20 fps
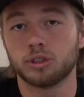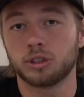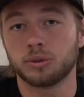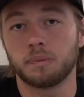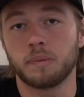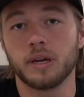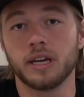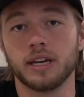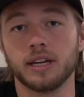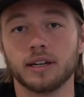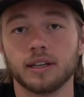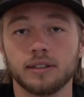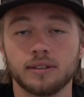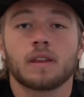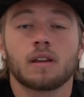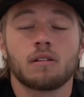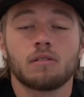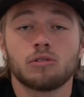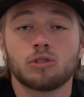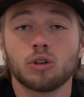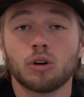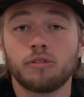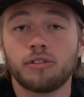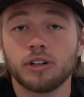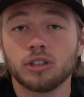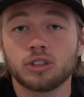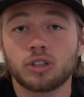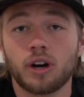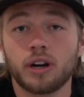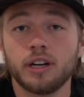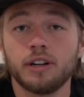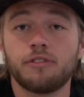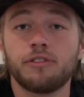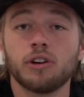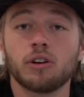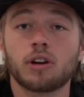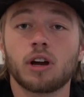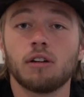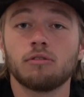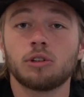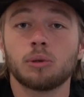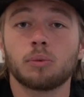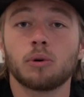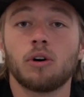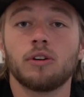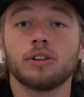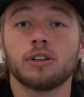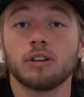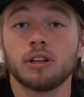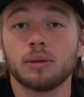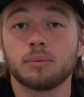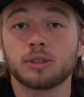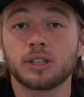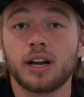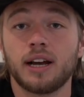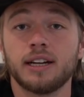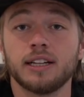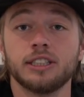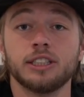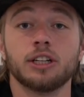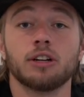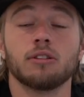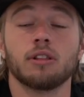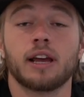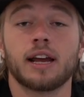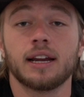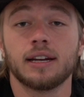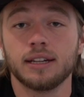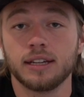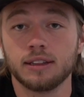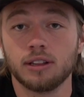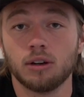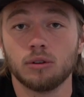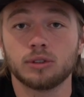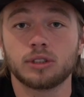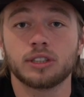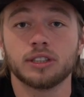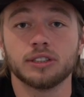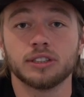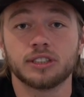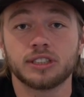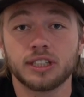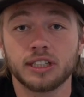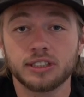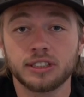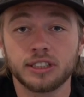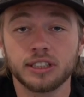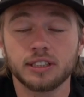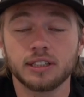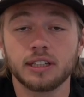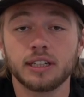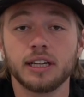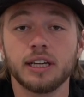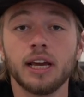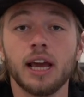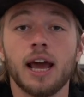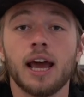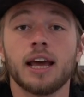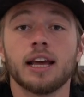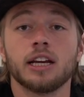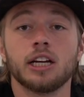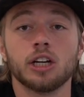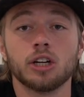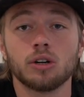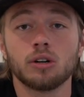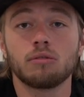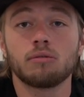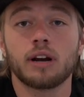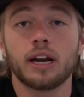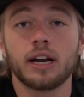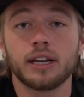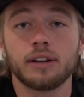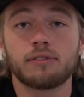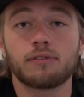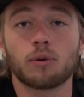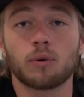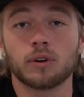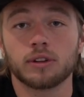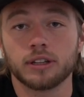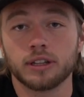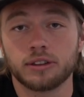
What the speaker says: speed. So if you're starting to feel comfortable on the lip slide and you're landing those consistently, you're ready for the